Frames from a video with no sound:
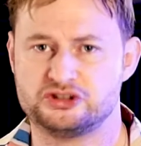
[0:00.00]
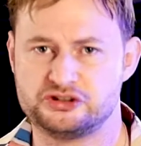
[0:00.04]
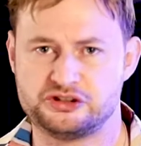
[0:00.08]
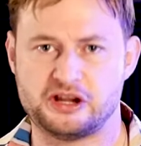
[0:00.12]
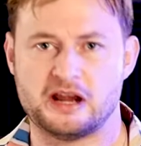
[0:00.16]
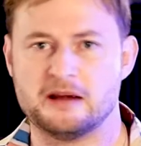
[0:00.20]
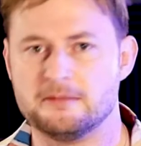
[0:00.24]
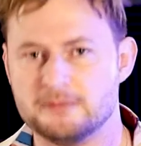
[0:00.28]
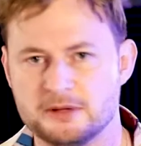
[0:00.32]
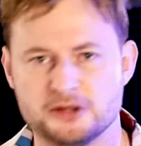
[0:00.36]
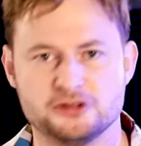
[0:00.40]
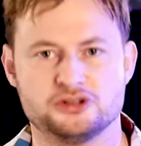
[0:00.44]

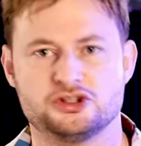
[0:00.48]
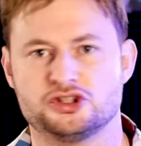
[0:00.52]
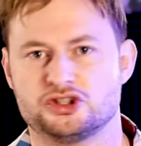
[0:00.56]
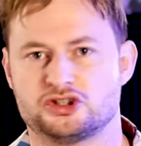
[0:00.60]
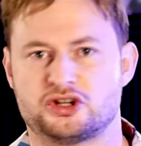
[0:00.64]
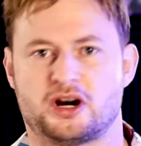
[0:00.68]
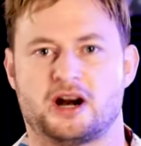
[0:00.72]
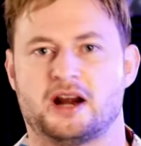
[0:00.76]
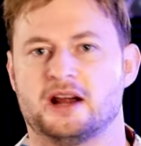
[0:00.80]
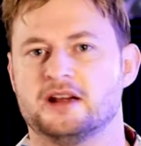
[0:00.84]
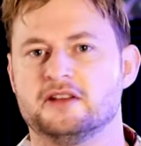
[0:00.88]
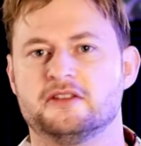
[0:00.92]

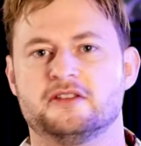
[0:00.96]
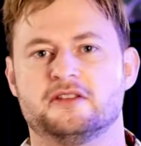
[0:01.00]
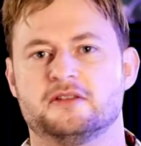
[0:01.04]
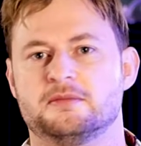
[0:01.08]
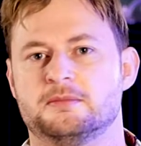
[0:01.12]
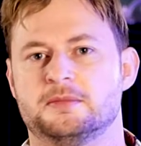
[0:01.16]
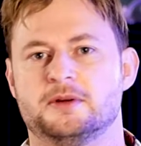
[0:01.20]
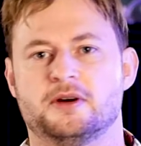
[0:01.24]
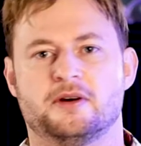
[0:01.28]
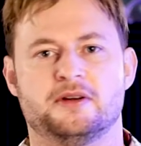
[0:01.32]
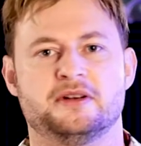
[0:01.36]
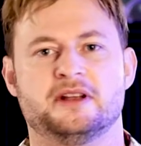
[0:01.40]
demonstrates
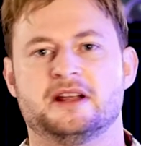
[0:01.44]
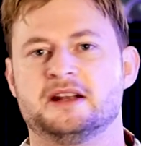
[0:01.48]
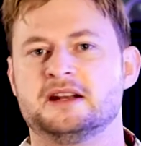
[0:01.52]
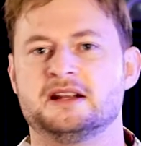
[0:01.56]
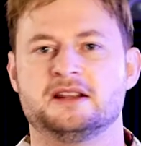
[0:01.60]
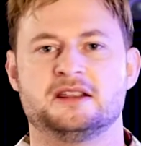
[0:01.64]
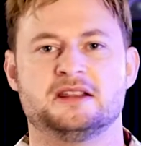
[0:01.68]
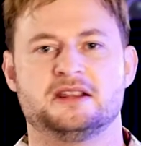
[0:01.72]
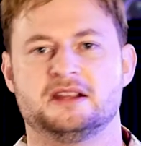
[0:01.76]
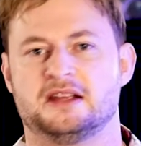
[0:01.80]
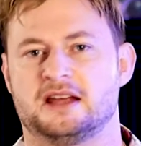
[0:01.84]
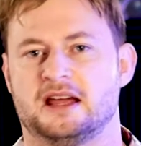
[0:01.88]
beyond
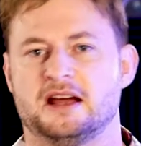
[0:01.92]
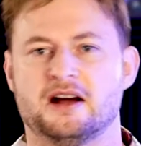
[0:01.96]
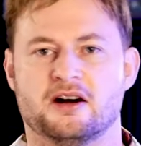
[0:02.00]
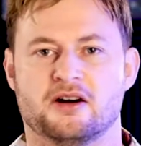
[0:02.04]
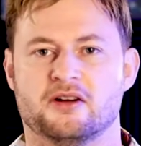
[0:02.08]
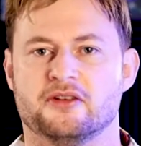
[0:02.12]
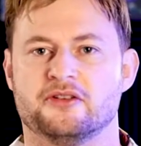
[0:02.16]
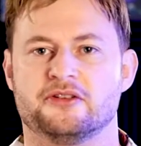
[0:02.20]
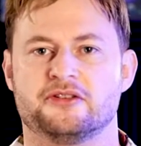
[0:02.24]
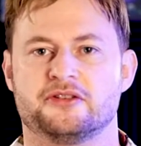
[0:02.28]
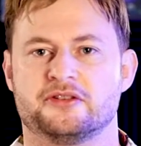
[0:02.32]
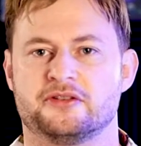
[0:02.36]
anything
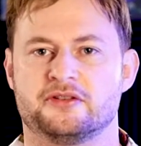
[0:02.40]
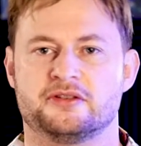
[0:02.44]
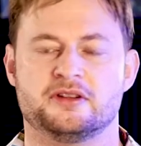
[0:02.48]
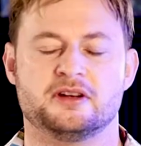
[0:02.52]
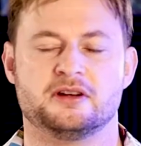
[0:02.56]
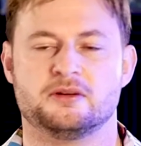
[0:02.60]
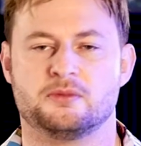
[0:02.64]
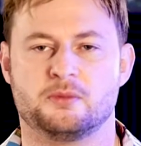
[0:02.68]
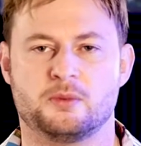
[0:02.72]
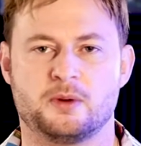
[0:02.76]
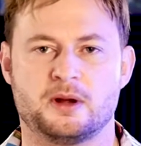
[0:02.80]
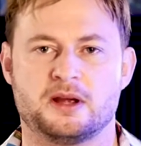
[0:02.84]
else
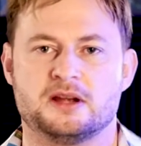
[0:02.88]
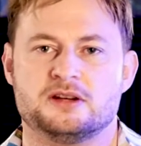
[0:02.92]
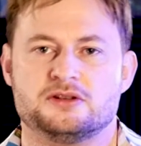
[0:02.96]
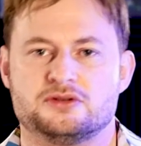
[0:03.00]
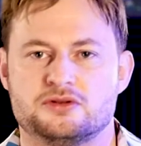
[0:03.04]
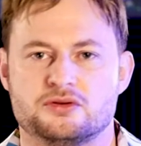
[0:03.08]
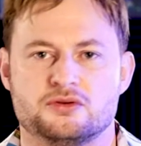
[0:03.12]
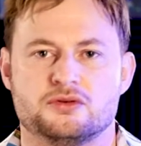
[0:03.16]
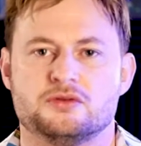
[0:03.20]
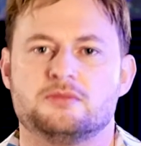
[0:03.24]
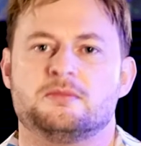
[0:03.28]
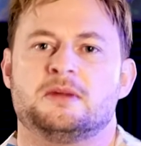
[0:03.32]
that we
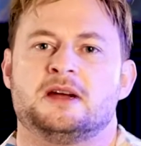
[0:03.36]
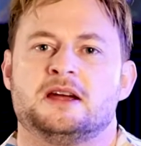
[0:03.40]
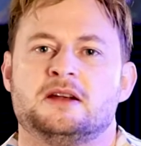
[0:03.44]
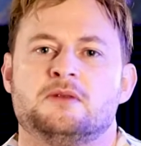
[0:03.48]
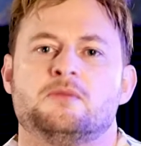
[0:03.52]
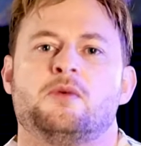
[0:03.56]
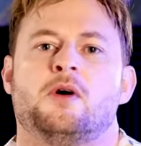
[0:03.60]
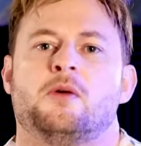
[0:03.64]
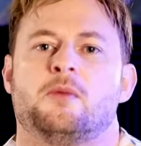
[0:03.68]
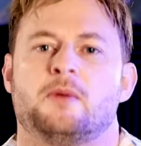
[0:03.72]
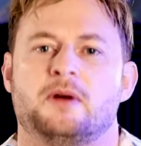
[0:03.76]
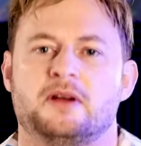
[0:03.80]
do mean
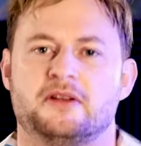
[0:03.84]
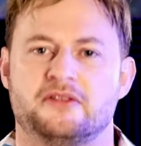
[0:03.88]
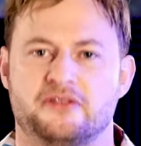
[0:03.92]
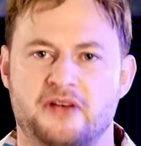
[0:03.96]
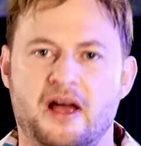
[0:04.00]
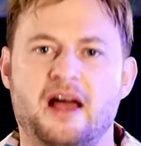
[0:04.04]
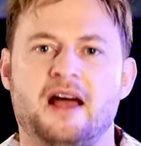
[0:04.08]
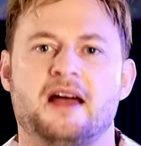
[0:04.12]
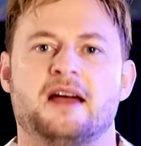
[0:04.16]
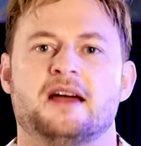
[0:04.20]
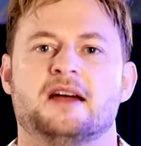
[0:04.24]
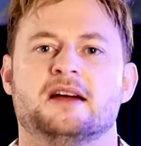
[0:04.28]
what we
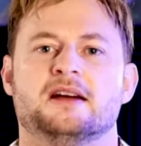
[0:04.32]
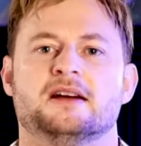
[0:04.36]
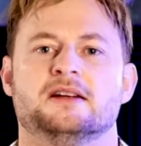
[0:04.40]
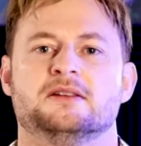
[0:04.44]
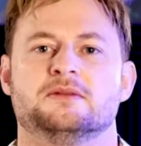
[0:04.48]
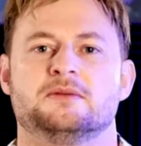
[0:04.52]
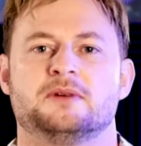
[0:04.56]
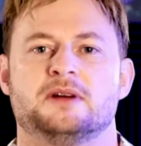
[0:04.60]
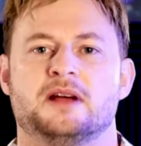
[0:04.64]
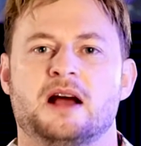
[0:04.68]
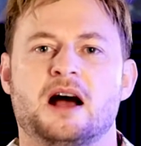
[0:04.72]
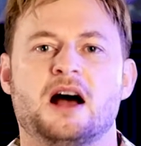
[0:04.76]
say, and
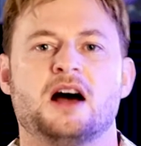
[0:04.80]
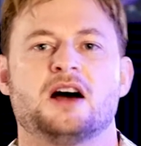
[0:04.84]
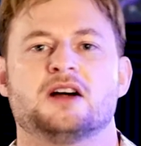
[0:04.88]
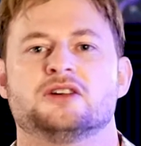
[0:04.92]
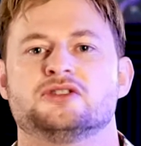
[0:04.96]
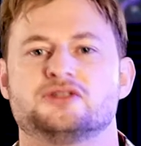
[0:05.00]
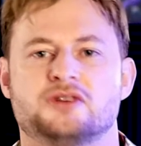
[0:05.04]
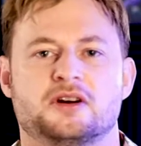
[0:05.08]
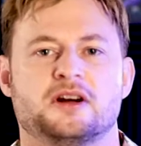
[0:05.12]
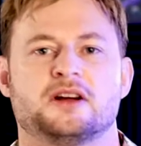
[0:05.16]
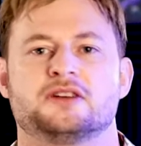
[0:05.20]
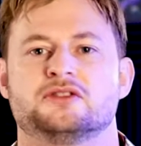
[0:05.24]
we are
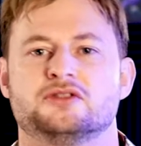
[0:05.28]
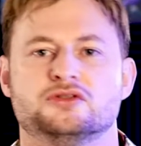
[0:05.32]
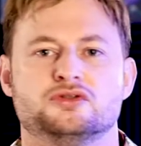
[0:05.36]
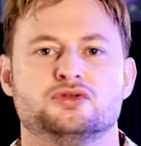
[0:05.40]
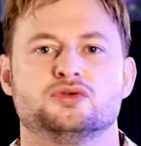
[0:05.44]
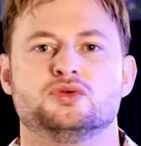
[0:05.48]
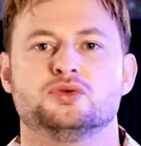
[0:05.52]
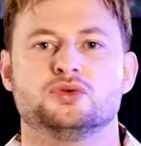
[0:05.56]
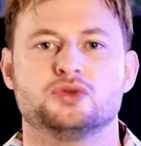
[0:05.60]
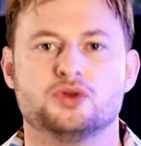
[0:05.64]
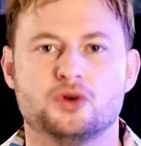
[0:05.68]
trying to do